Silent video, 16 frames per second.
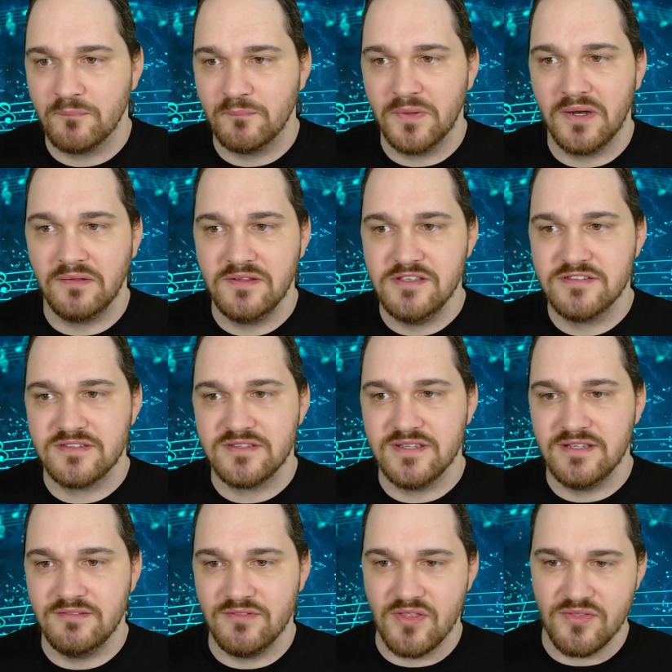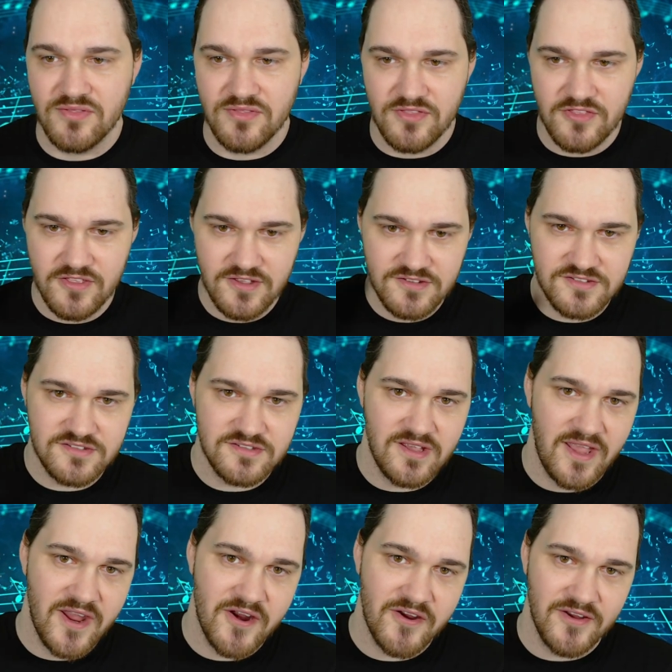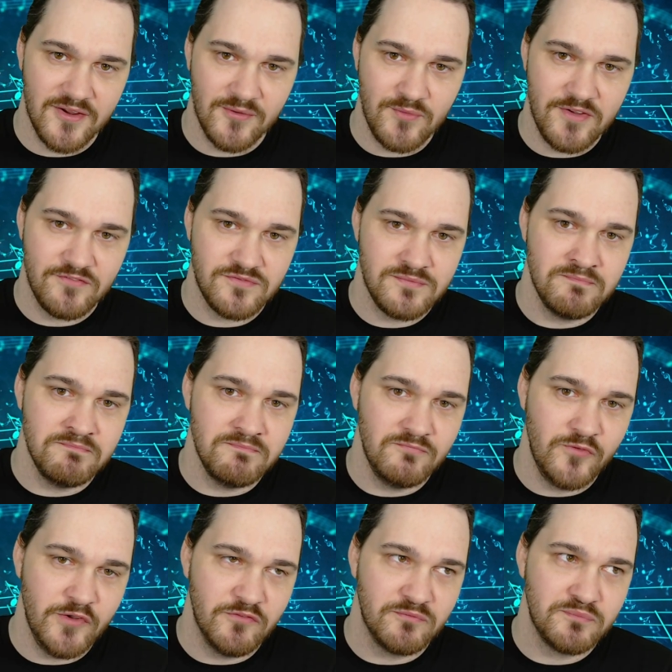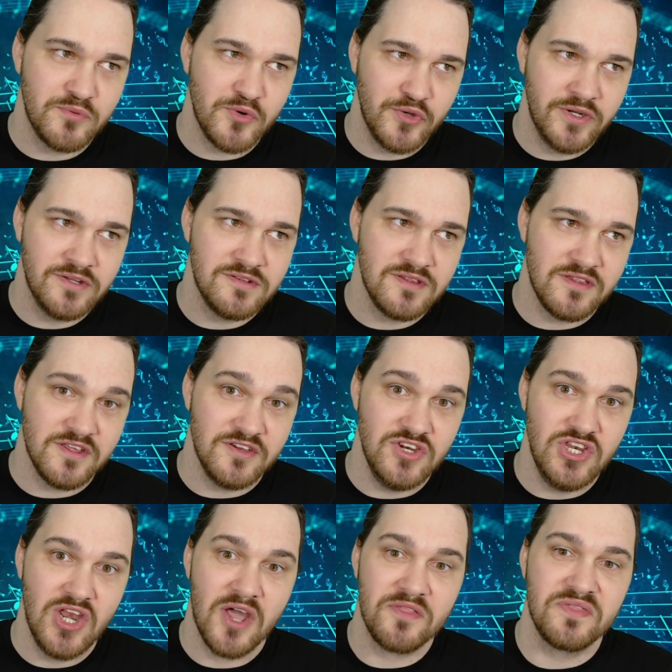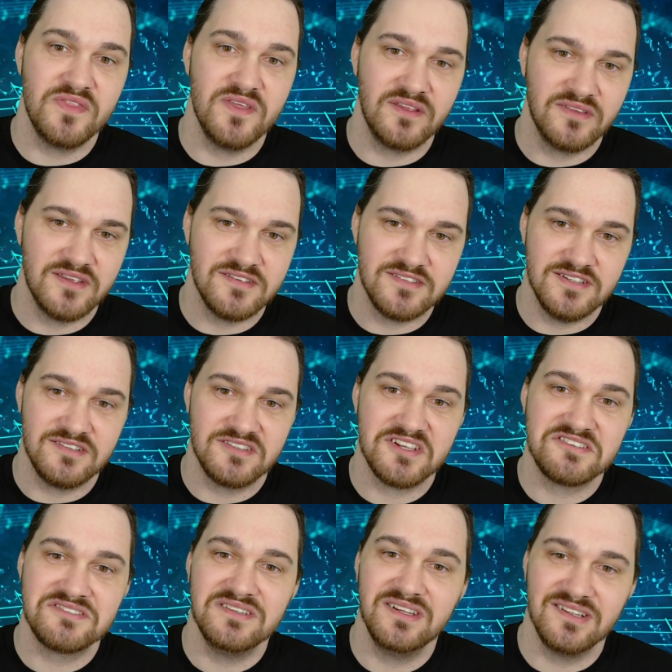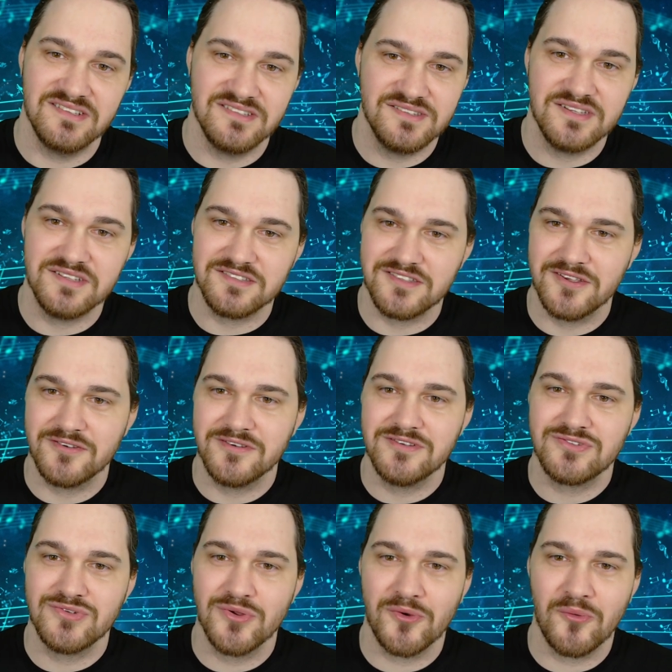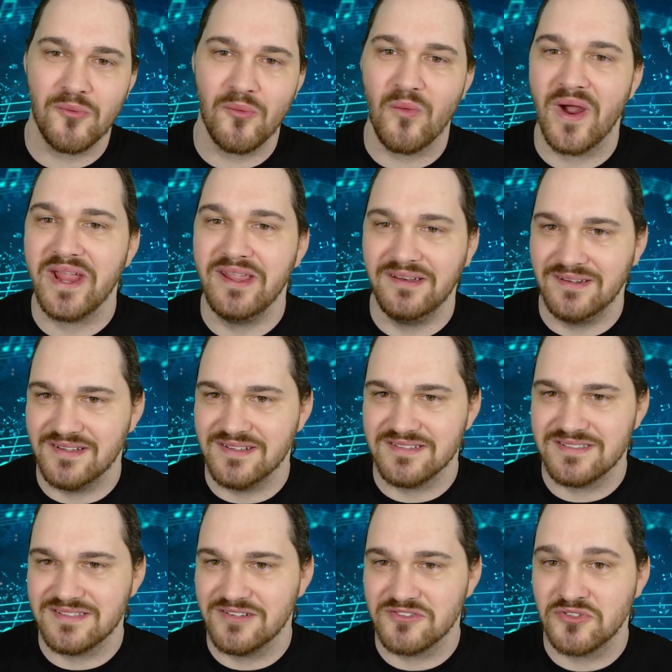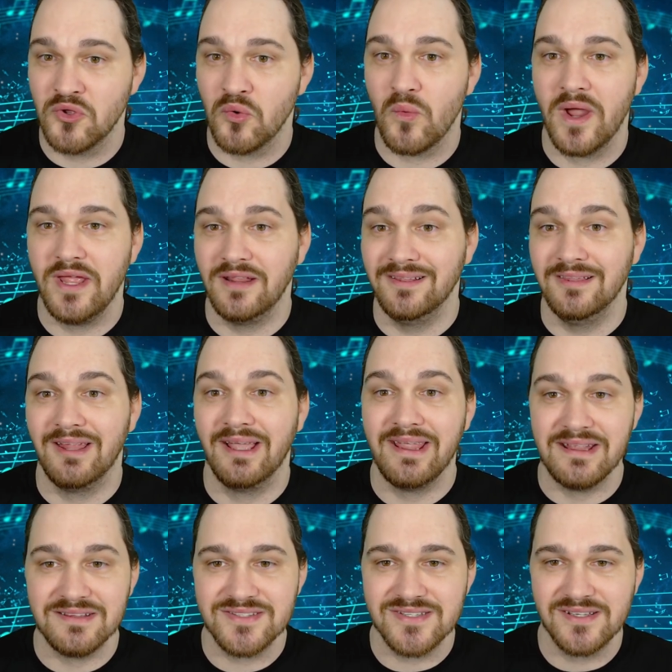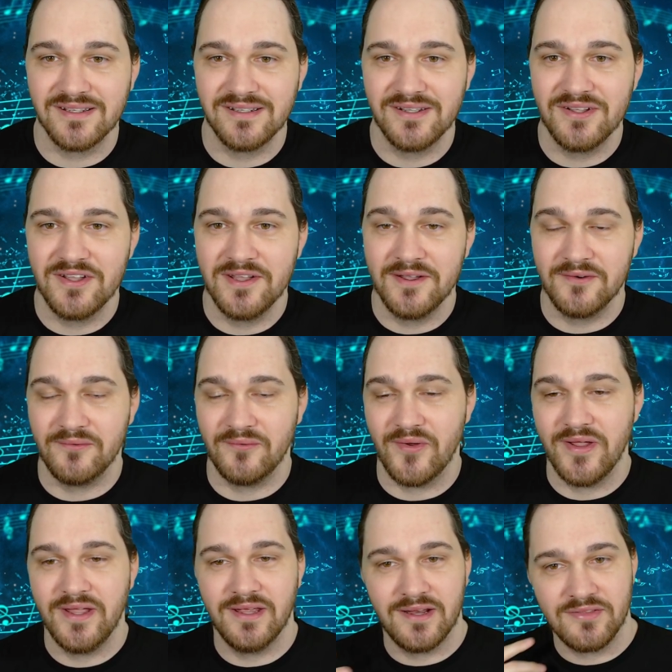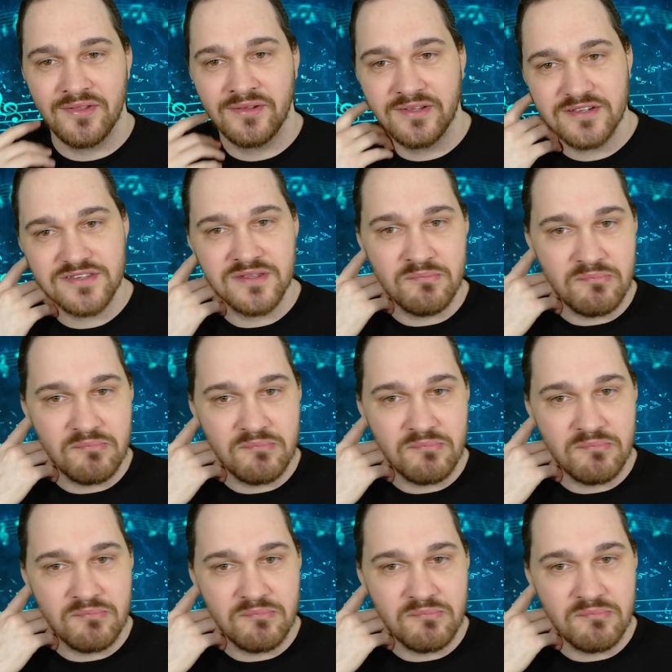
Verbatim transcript: But at least in this area, we've, we've put in the nothingness. It doesn't exist. There is no whiteness. There's no white light, right? And I think that's